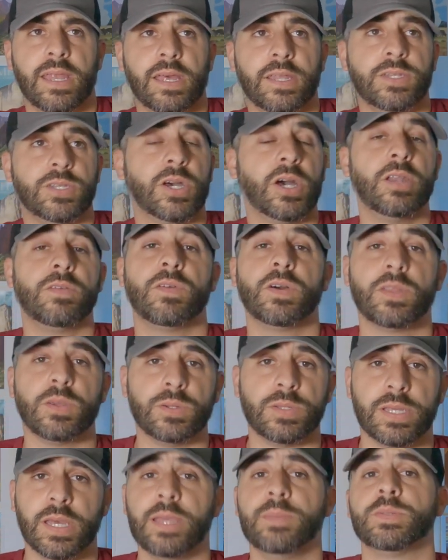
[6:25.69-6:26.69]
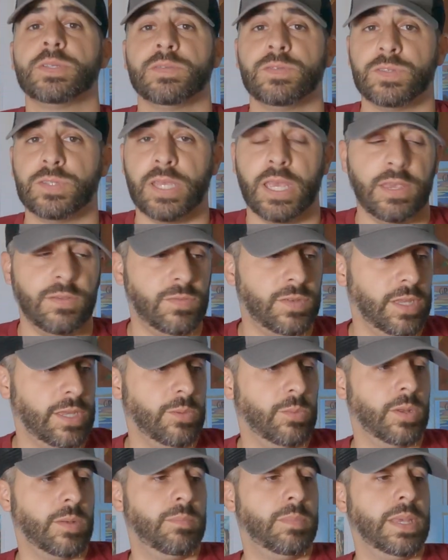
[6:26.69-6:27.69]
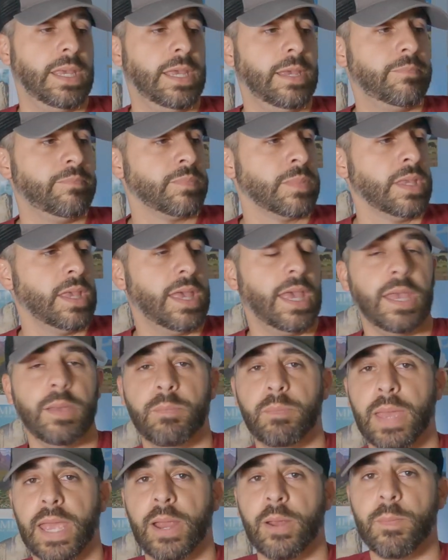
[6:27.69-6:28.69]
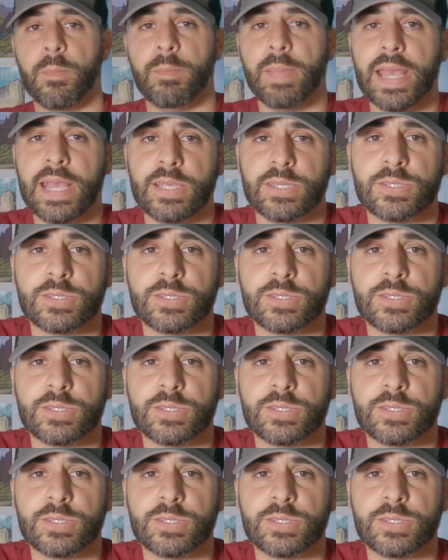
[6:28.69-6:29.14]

a ton of other types of safety would be a bear mace.